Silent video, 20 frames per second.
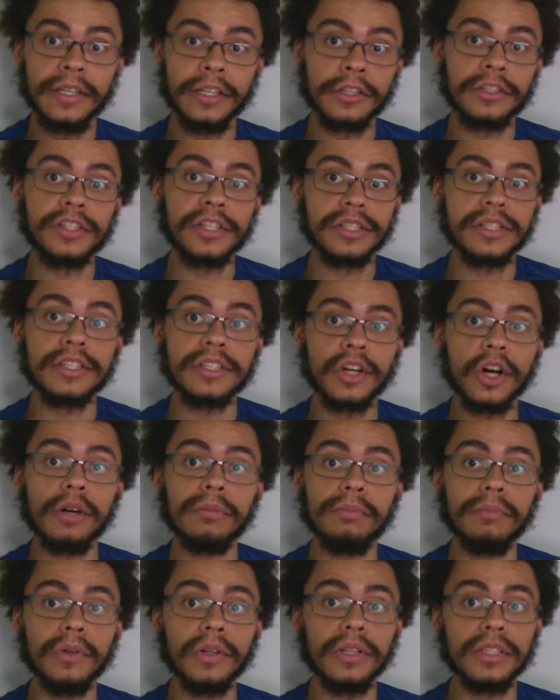You're just as
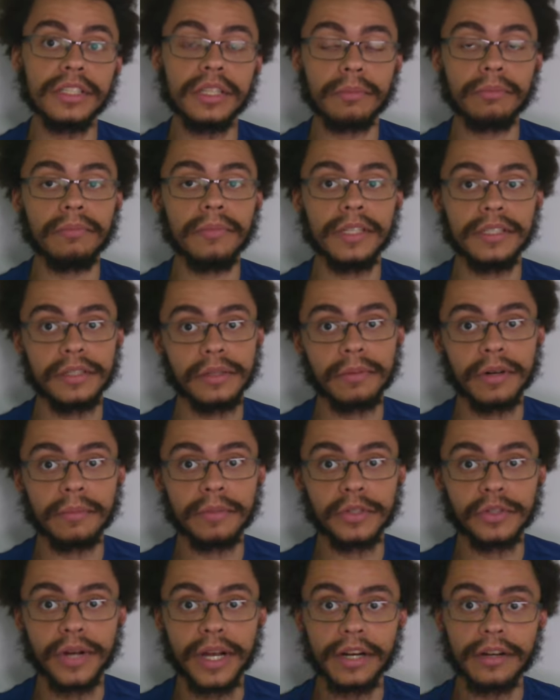culpable as the
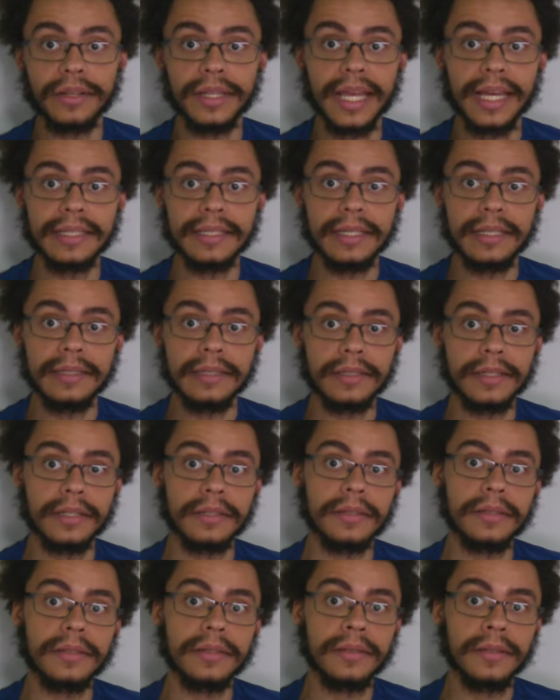perpetrator in that
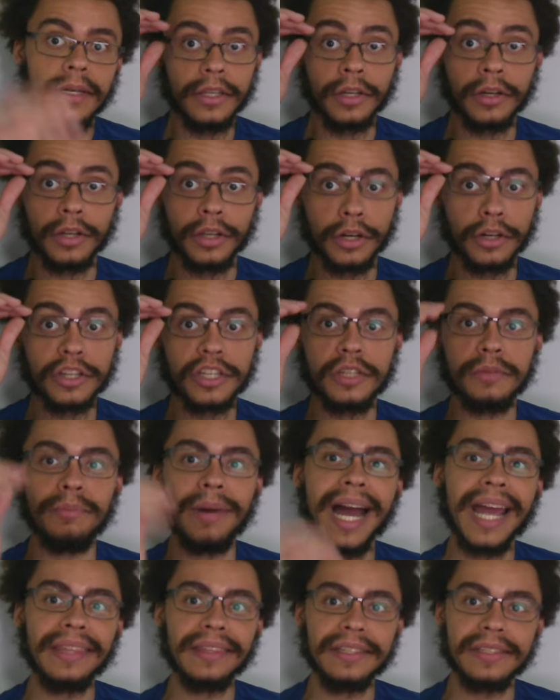instance. Your
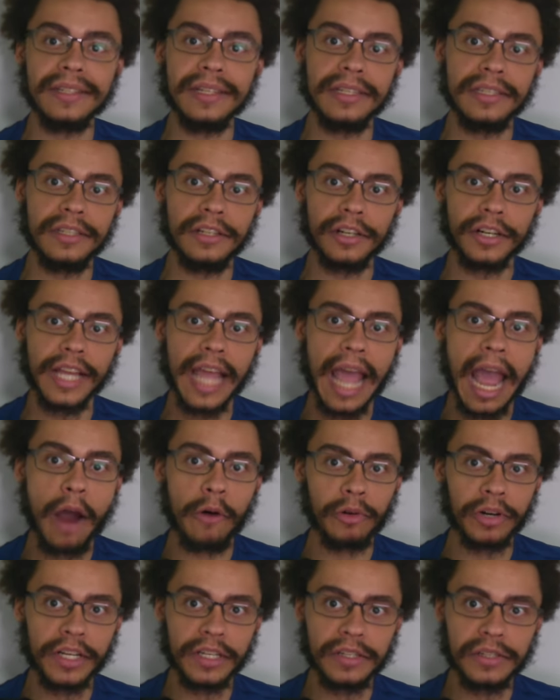spinelessness, your
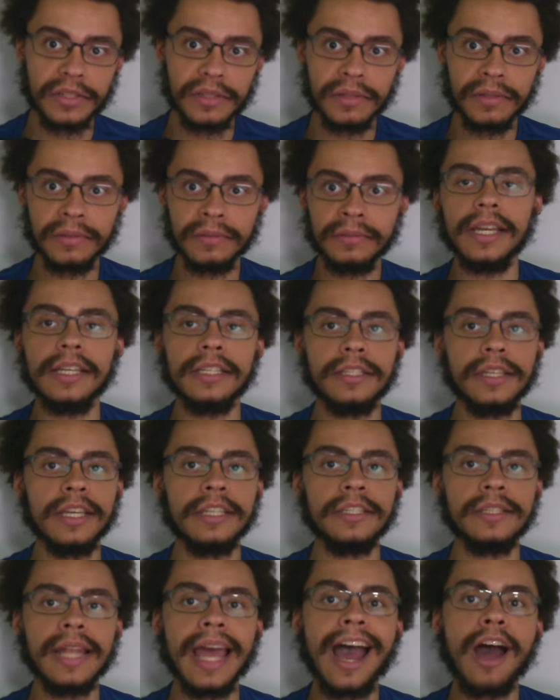cowardice
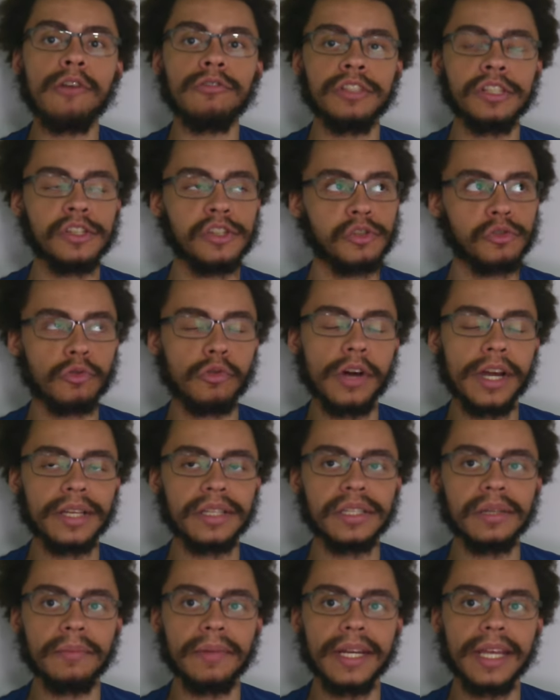is now
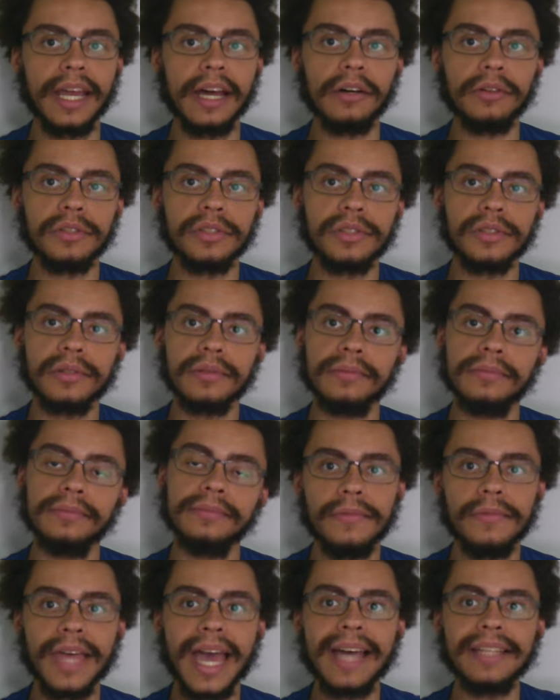destroying somebody else.
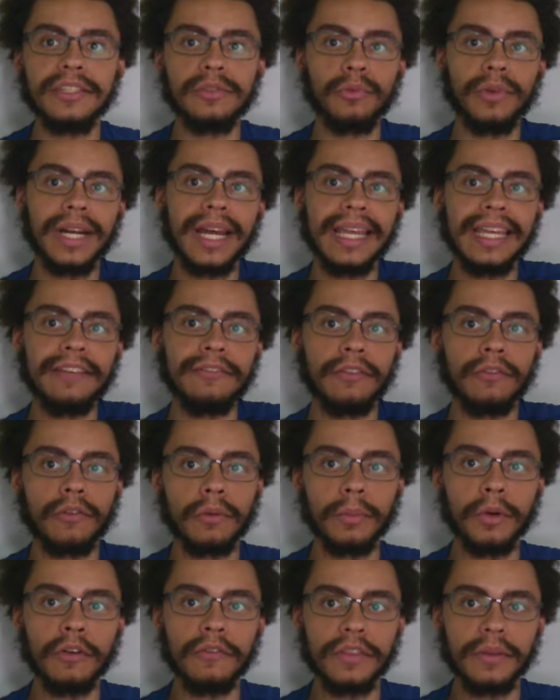That's when I even
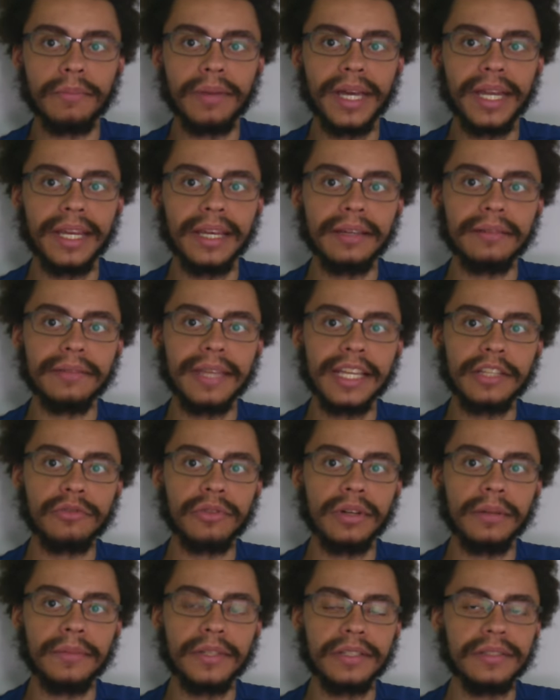remove the pity.
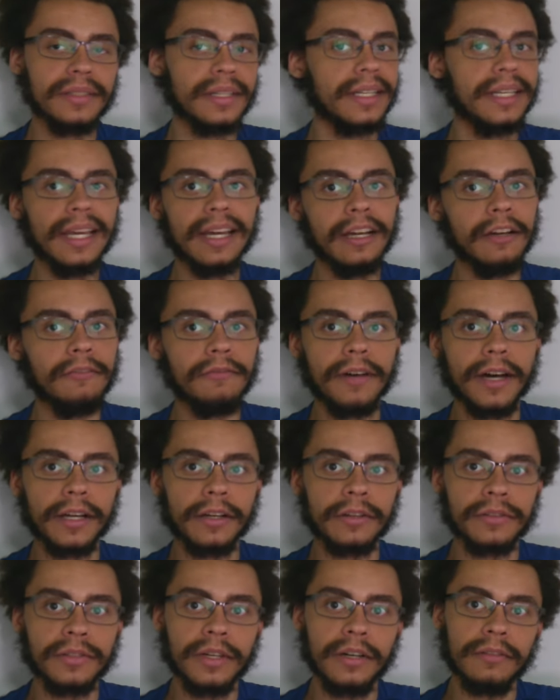That's when I'm just like, yeah, go
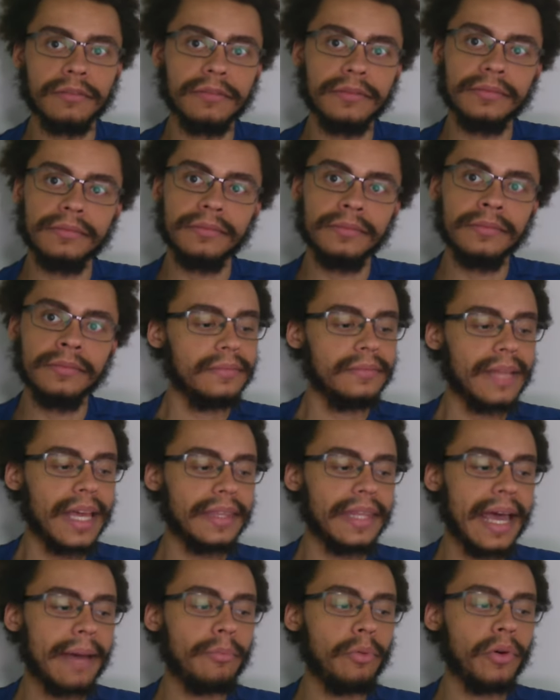fuck yourself.
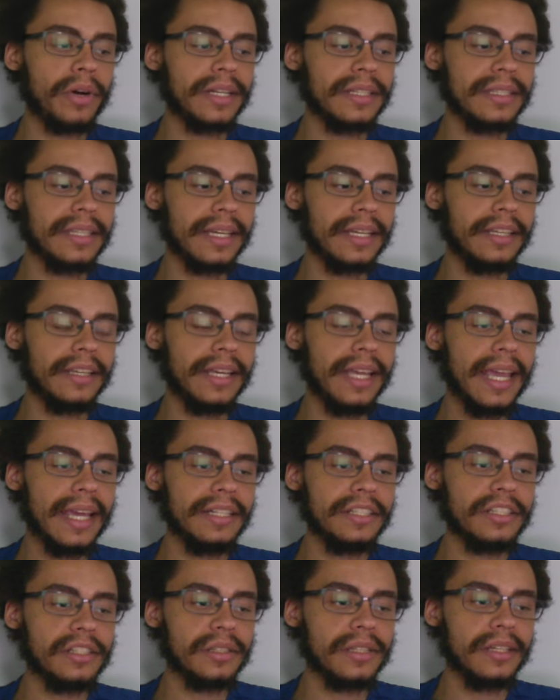At that point, it's like, you
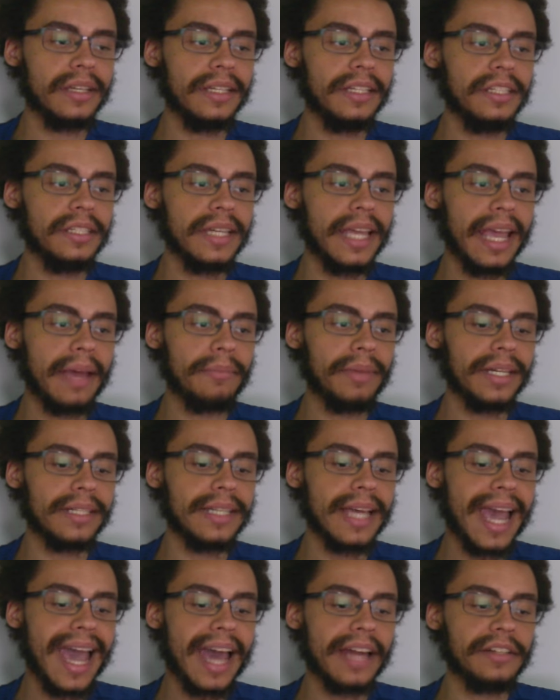just can't be
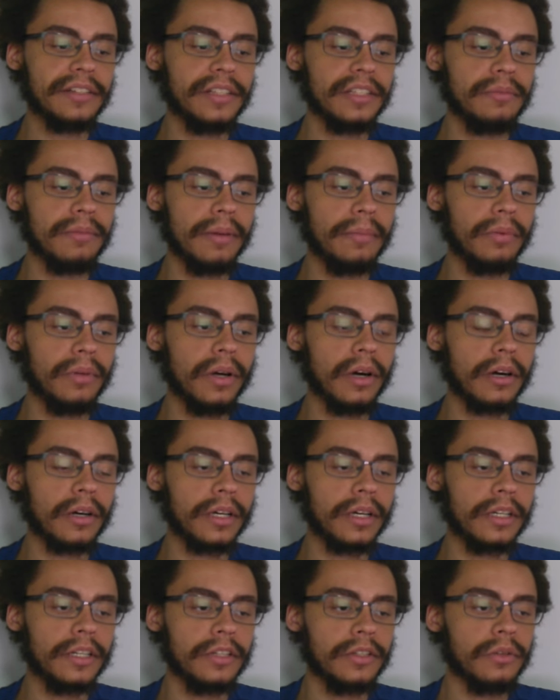attached. These people
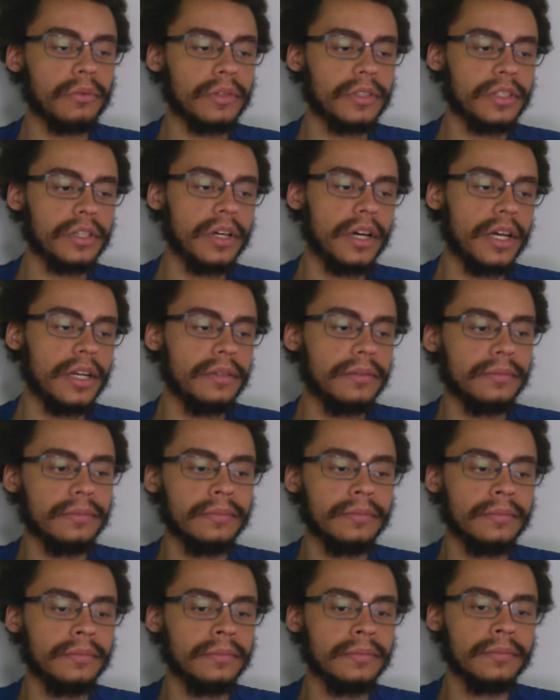aren't going to do what's good.
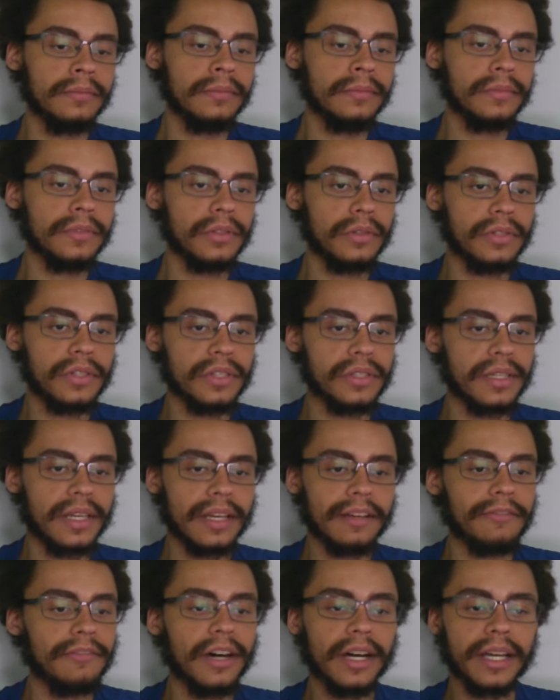So it's just
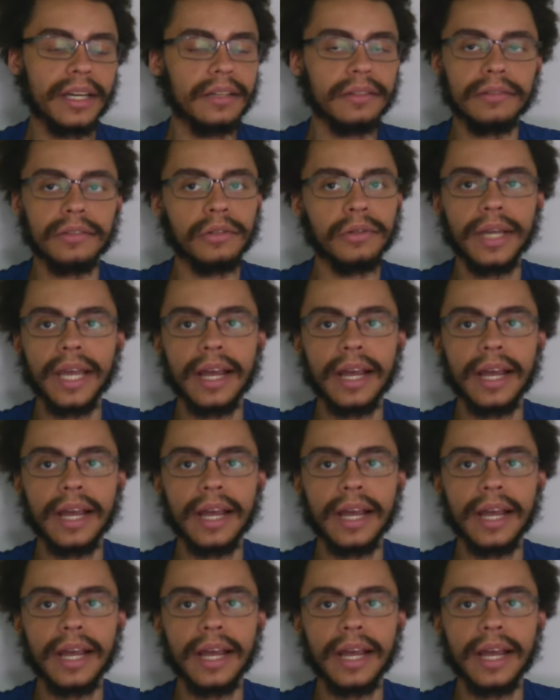like, fuck it. Who